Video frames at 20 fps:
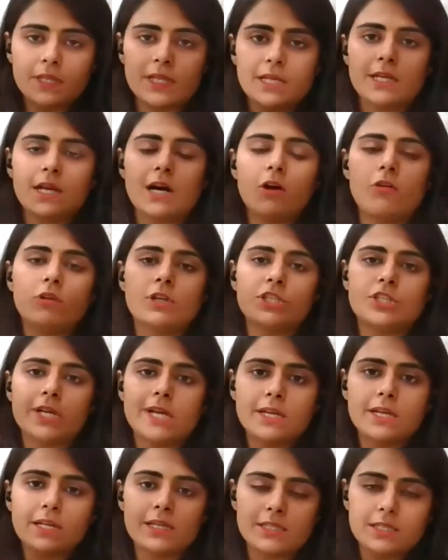and how a
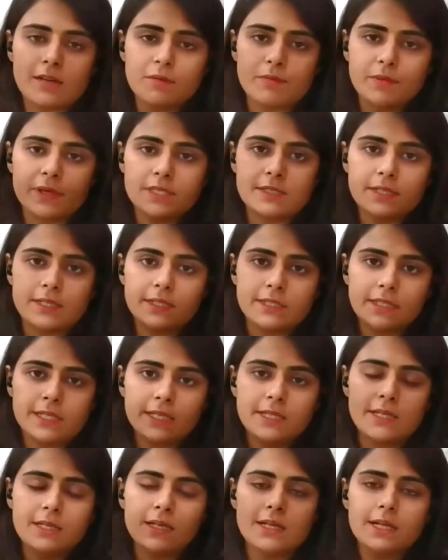check is
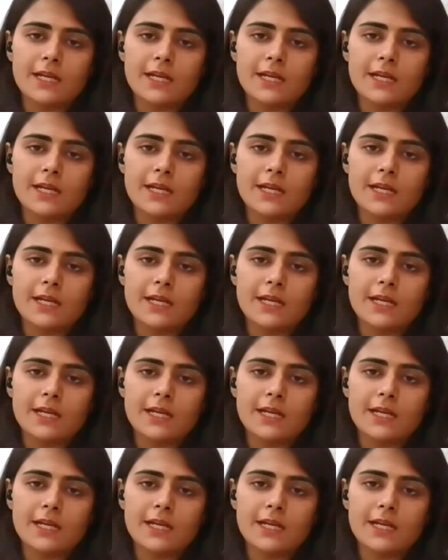represented